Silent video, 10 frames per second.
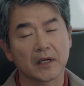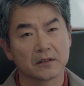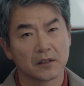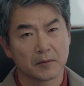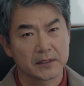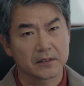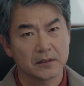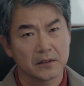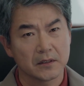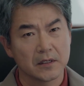during a news
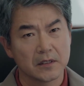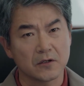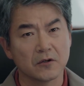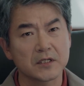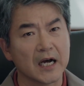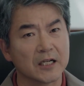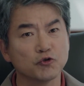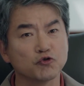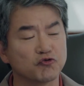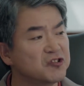broadcast and
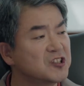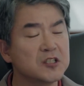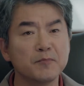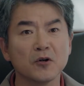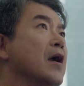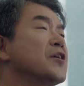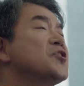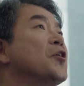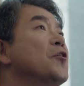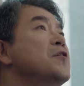criticizing for
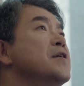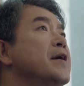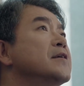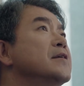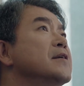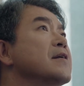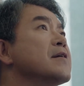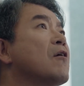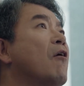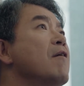lacking youth and
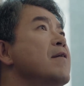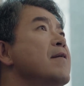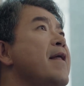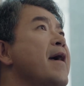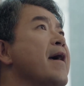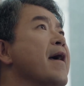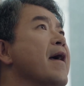qualifications.